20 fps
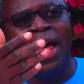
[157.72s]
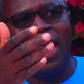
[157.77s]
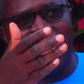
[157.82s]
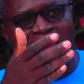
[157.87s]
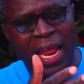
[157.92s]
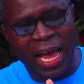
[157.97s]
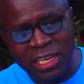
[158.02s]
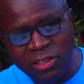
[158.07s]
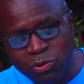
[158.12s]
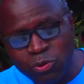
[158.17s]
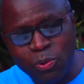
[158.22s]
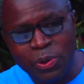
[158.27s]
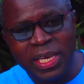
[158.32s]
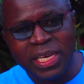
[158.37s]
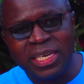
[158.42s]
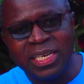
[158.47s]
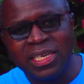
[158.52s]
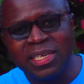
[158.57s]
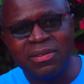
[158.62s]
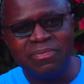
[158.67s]
Last
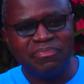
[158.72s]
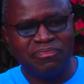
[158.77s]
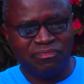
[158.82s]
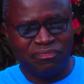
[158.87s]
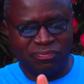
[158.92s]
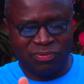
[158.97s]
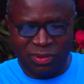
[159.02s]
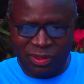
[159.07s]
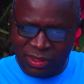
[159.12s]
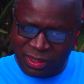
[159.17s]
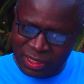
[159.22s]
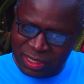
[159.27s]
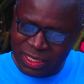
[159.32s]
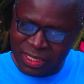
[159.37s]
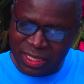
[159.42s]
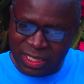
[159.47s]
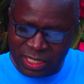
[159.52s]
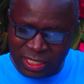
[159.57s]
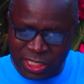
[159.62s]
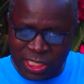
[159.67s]
week,
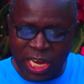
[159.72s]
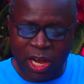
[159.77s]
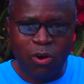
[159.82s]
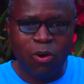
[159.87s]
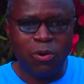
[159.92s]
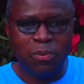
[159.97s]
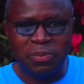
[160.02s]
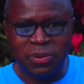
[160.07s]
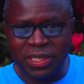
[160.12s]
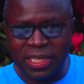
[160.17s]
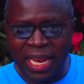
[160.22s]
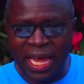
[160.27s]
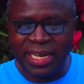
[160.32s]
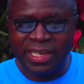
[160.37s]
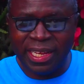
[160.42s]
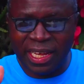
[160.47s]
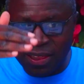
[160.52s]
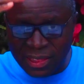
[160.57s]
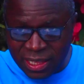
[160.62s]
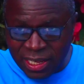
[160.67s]
the Jacob's
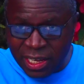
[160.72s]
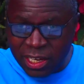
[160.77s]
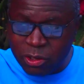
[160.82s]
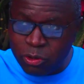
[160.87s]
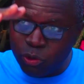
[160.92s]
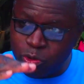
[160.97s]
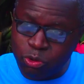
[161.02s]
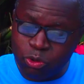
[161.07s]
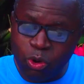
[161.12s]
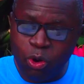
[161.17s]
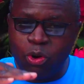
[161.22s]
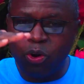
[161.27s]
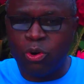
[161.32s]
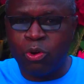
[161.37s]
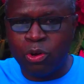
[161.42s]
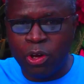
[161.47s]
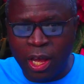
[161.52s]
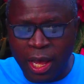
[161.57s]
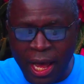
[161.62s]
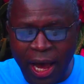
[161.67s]
ladder thing you saw,
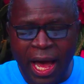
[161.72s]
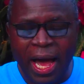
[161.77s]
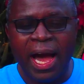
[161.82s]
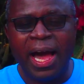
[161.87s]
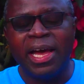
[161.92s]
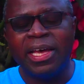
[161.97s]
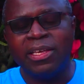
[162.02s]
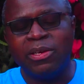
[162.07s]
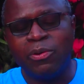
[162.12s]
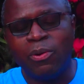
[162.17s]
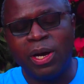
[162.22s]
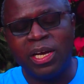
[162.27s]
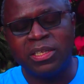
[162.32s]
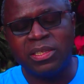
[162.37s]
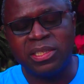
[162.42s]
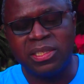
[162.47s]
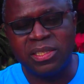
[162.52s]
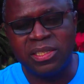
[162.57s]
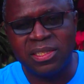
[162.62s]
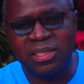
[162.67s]
uh, he
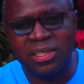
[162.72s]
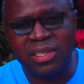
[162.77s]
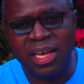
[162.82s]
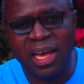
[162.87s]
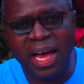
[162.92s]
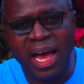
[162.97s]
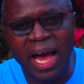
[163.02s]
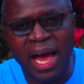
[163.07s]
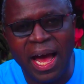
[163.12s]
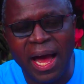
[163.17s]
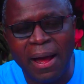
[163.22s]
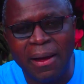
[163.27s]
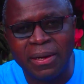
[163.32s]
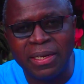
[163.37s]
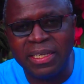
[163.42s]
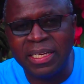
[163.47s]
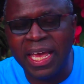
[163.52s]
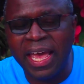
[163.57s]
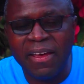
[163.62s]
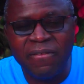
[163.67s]
was uh,
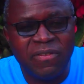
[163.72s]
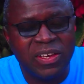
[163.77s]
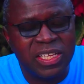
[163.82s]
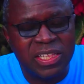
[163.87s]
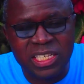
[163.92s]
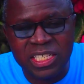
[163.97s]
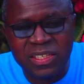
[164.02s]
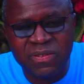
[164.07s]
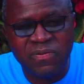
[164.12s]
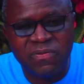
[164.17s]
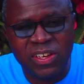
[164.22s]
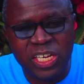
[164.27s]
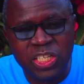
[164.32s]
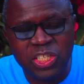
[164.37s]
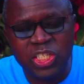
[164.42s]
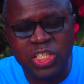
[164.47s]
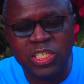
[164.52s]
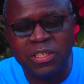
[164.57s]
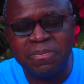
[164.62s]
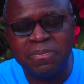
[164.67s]
having this
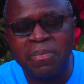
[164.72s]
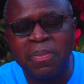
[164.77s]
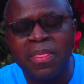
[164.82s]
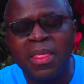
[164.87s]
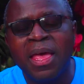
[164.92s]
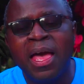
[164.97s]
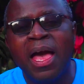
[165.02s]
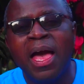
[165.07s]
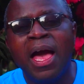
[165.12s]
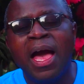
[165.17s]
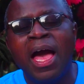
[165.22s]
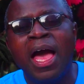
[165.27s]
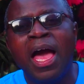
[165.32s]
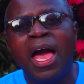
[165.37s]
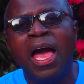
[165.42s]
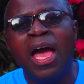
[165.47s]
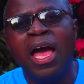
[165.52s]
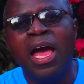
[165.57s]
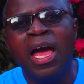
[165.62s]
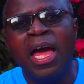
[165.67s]
vision.
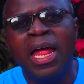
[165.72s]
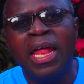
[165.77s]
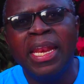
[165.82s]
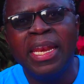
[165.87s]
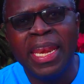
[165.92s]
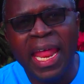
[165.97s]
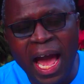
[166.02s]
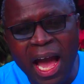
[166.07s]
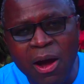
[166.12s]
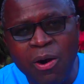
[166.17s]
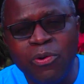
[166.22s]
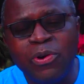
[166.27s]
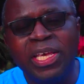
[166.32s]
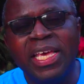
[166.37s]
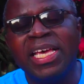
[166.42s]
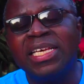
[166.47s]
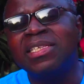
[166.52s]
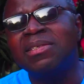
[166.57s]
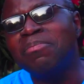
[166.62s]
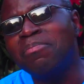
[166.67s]
Now
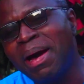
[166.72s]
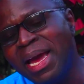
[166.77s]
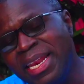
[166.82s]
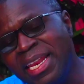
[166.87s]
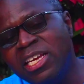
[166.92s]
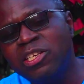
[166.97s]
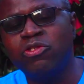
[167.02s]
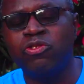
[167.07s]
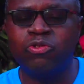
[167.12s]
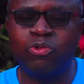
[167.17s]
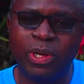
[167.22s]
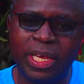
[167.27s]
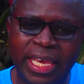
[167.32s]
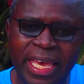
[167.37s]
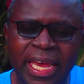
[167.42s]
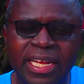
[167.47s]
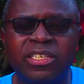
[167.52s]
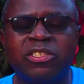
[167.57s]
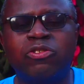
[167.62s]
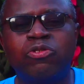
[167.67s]
he has managed to
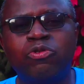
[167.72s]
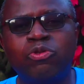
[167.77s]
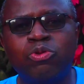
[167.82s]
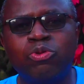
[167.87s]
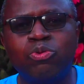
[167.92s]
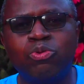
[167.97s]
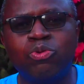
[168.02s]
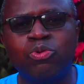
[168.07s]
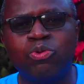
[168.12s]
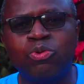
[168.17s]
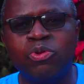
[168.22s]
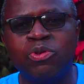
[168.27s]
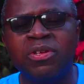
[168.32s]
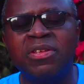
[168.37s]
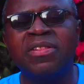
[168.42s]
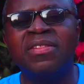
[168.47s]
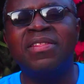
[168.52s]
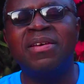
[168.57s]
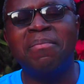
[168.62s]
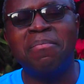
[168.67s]
get to
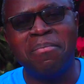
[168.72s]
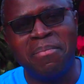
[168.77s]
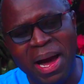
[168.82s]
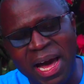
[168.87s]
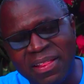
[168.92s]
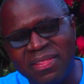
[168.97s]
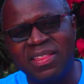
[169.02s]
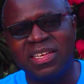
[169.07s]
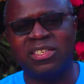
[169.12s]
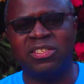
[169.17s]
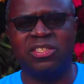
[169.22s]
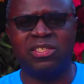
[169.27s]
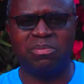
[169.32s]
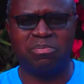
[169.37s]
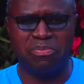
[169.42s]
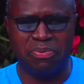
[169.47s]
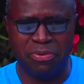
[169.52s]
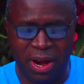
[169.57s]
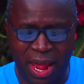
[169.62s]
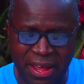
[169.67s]
the mother's
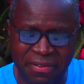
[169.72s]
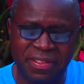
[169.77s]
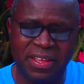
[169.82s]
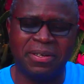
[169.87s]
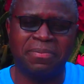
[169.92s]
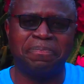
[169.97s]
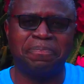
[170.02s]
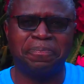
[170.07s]
brother.